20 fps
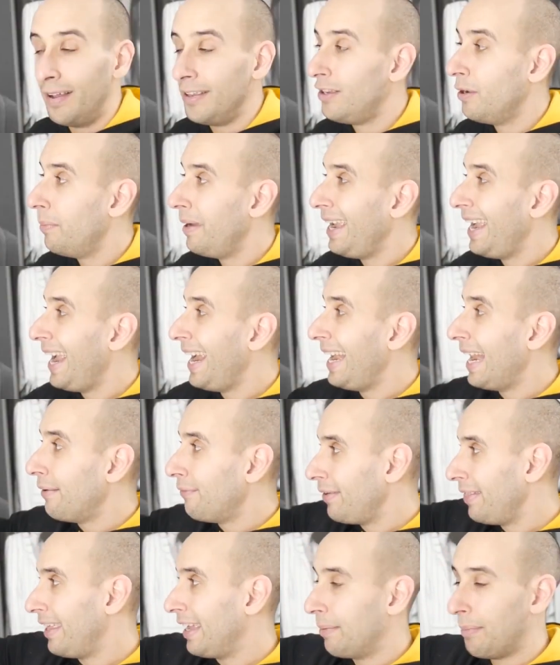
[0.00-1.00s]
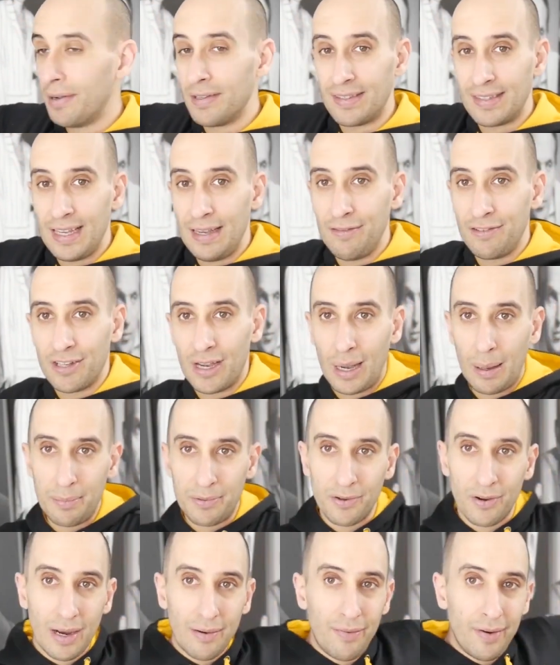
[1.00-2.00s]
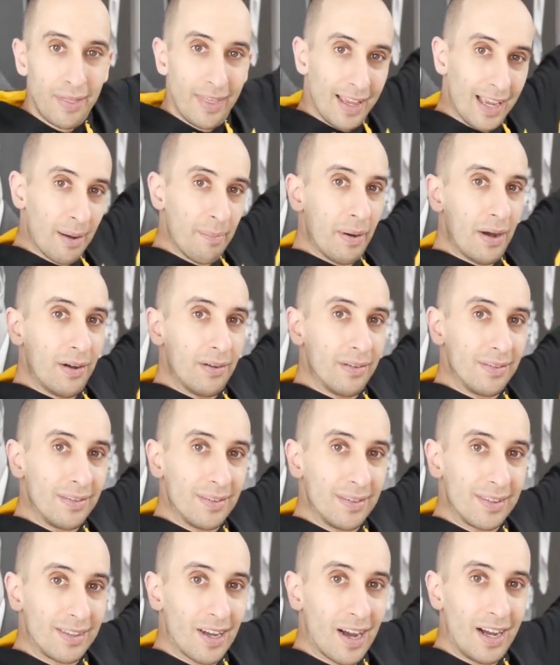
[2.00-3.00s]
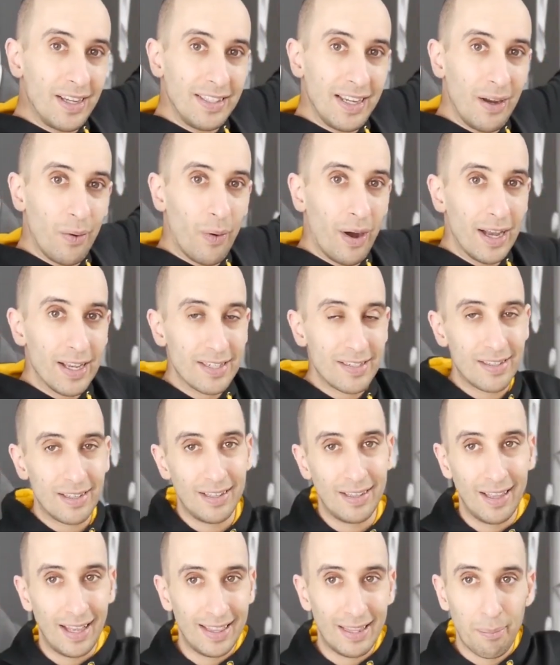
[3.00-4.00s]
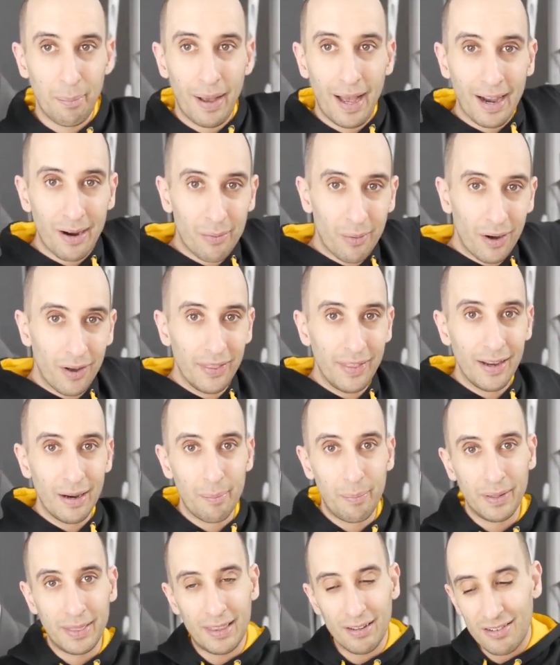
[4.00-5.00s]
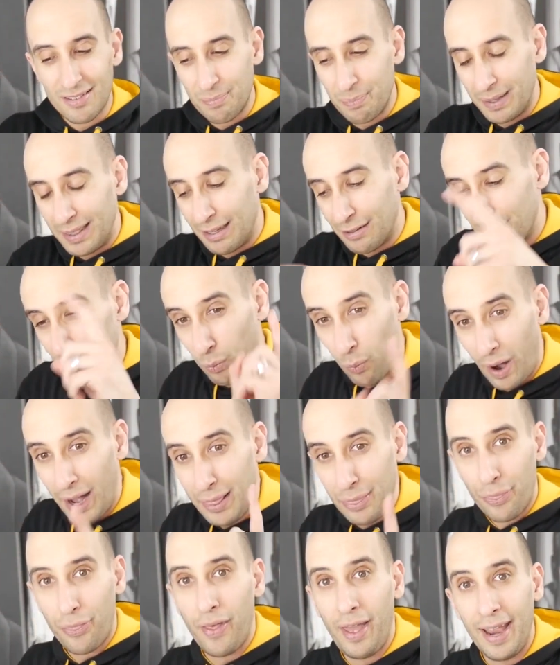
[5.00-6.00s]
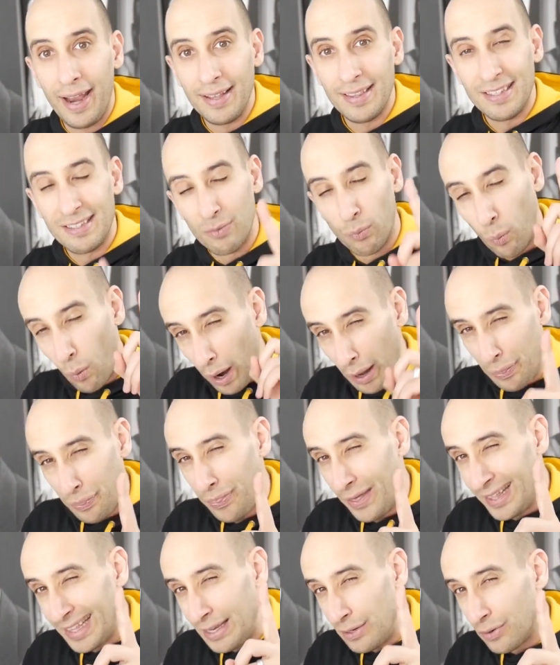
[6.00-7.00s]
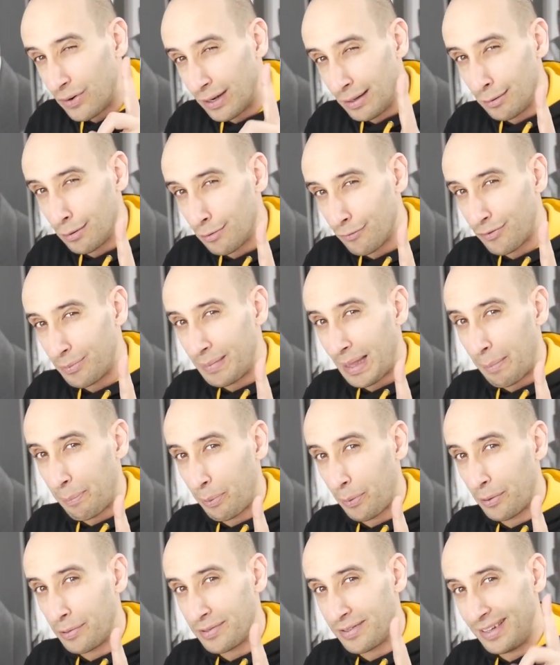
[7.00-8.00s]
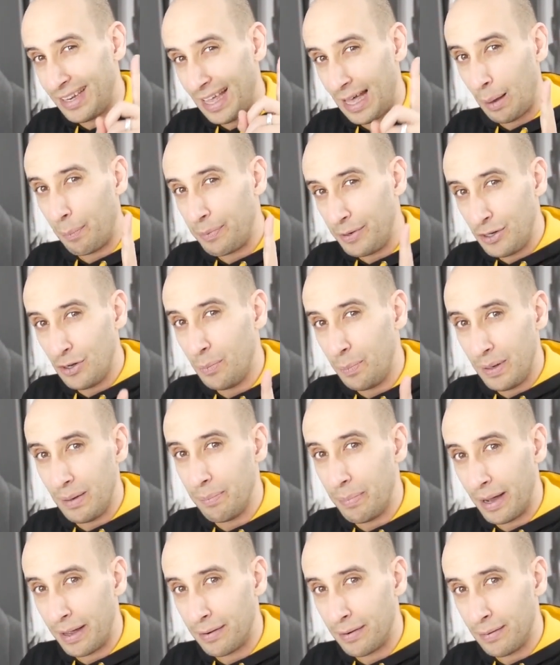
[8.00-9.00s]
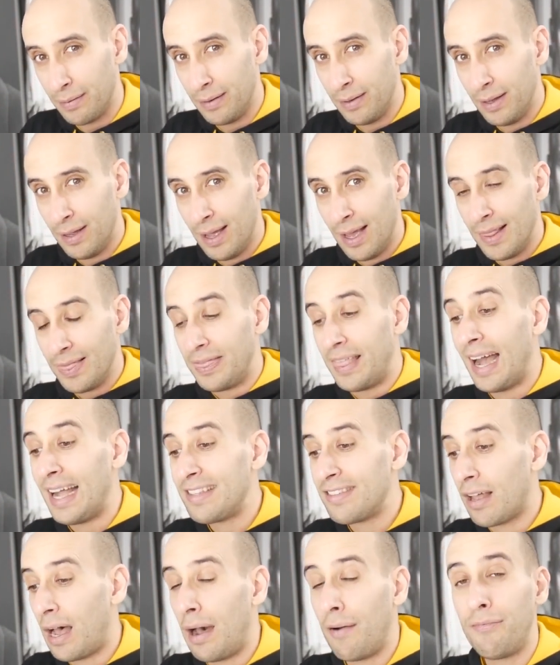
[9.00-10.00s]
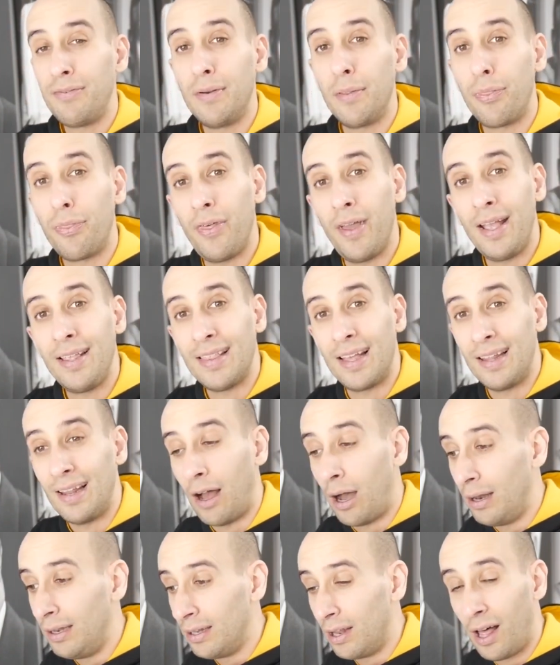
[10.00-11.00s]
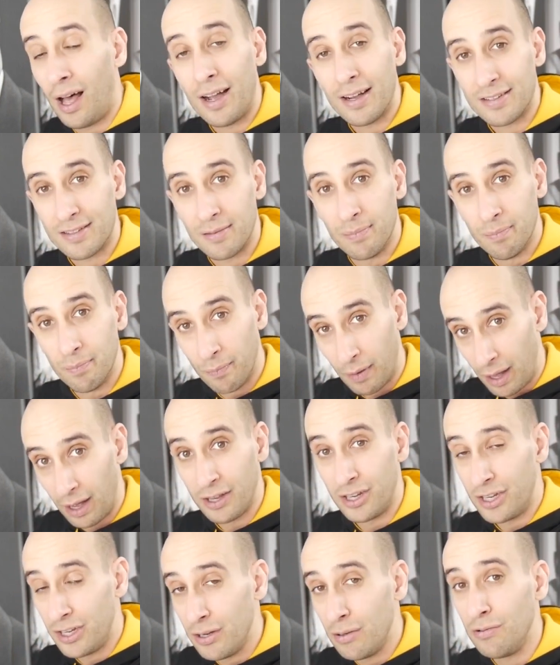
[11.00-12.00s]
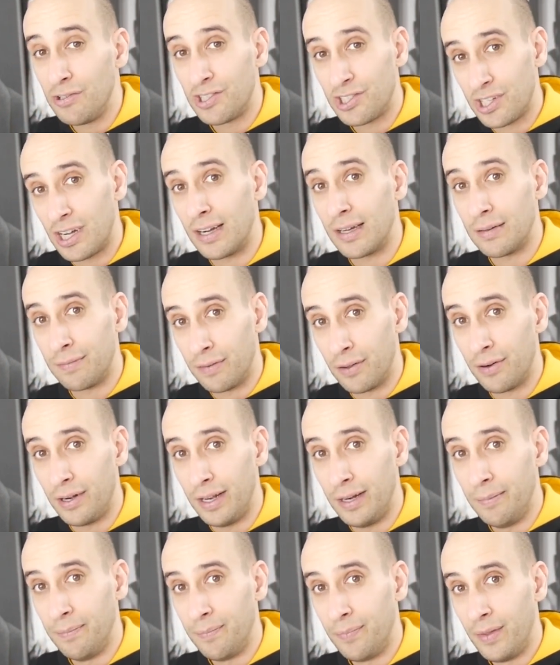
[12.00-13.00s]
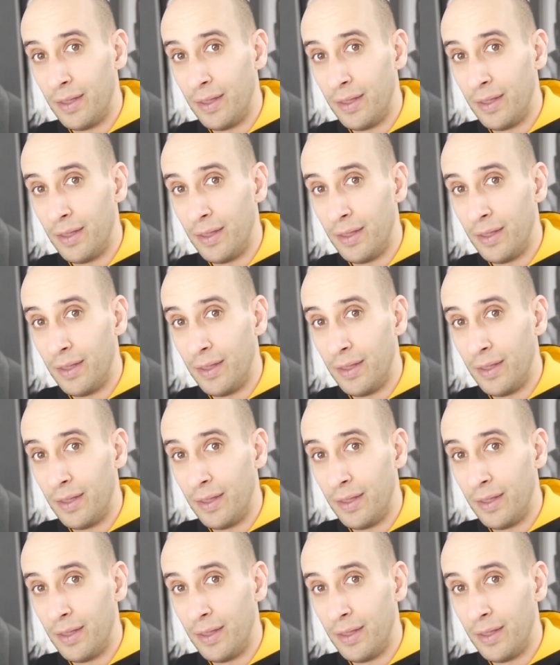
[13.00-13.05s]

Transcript: You may hate everything about Steve Jobs or everything about Kanye West at the back wall there, but there's but there's one thing, there's one thing that you can learn from that person to help you be better. That's often a thing that unlocks a huge chunk of learning.